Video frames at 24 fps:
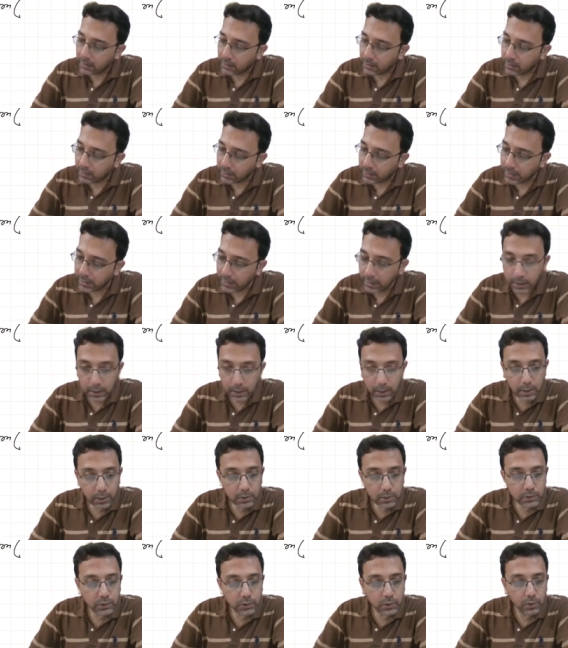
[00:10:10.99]
okay,
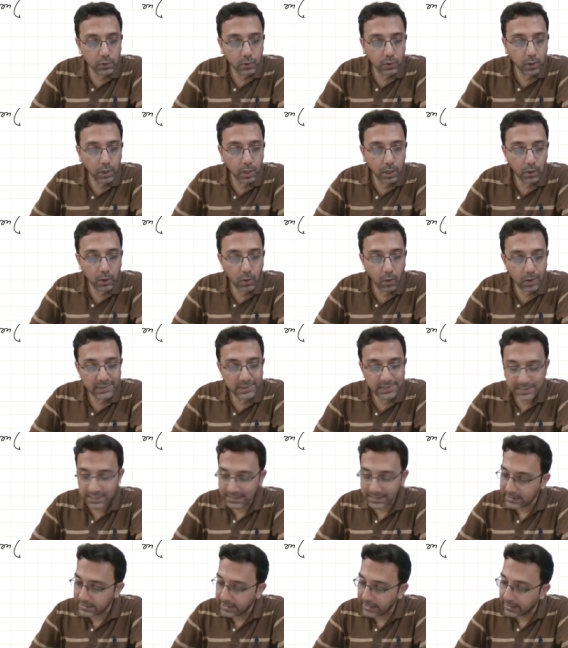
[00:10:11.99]
so cos
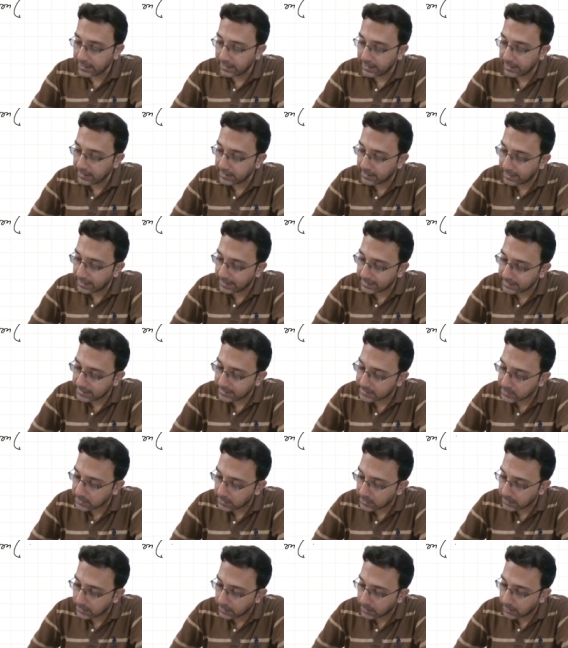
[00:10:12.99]
60 degree, that is
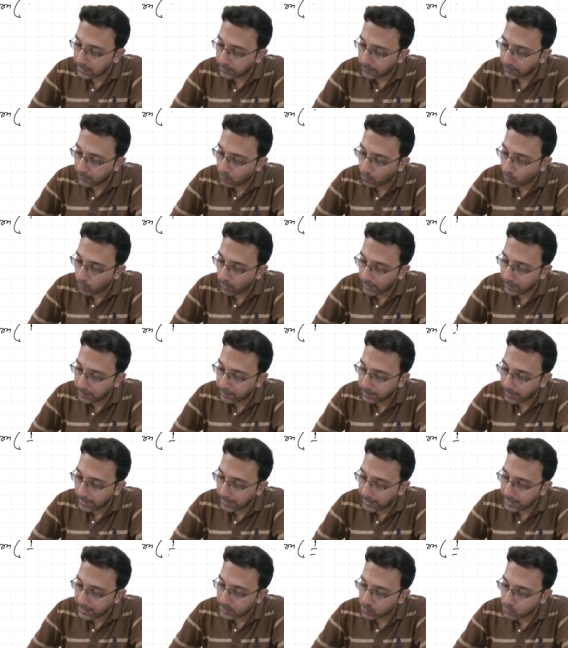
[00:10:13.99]
1
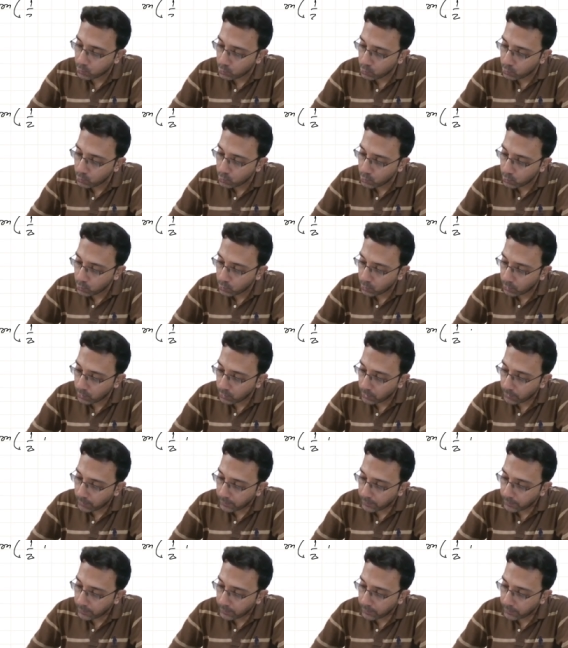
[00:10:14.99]
by 2